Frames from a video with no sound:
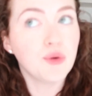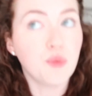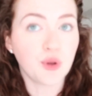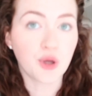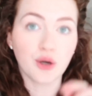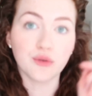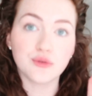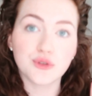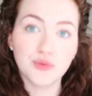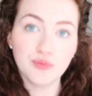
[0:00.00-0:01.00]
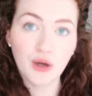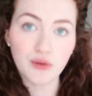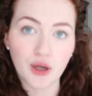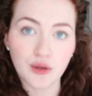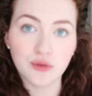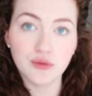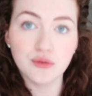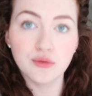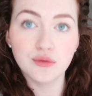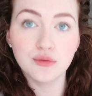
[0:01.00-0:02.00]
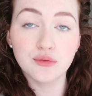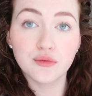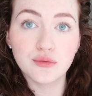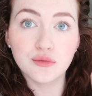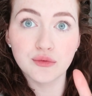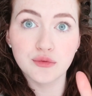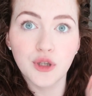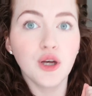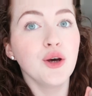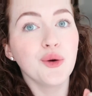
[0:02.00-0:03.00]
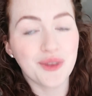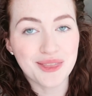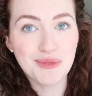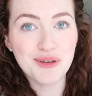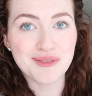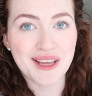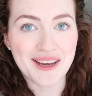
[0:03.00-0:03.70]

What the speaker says: will go tomorrow with the movement